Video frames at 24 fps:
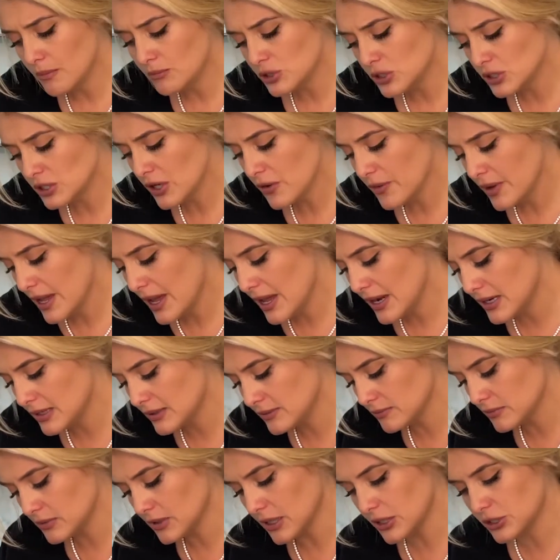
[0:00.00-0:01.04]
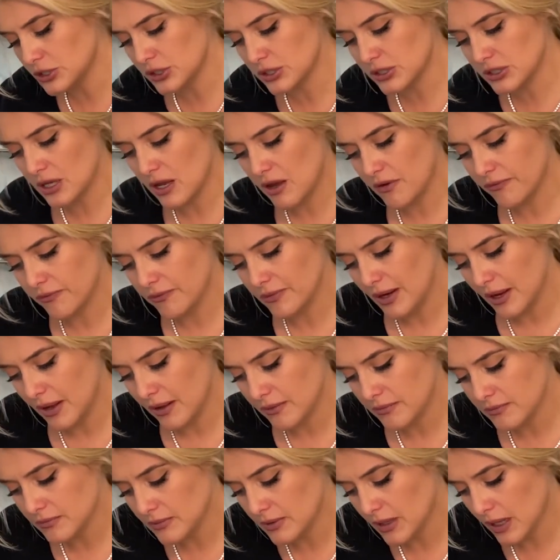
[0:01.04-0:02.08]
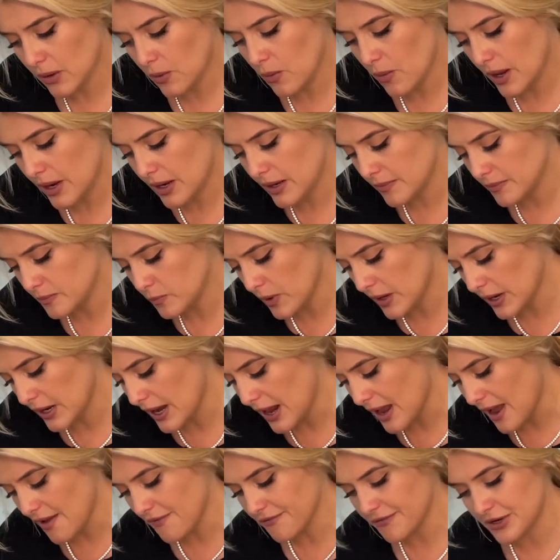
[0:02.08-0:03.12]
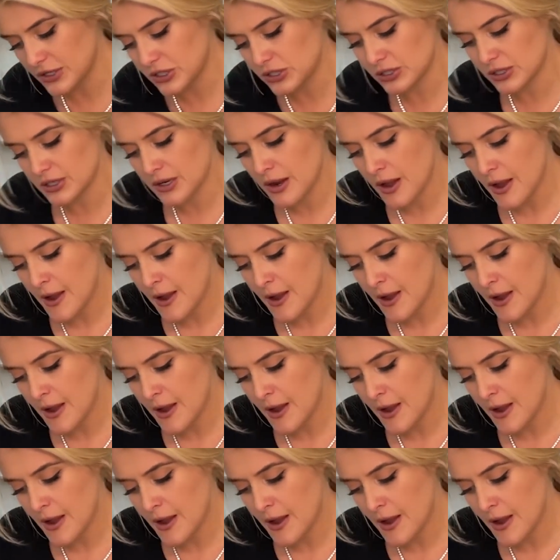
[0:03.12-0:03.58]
Just go ahead and cut yourself, like 1.5 inch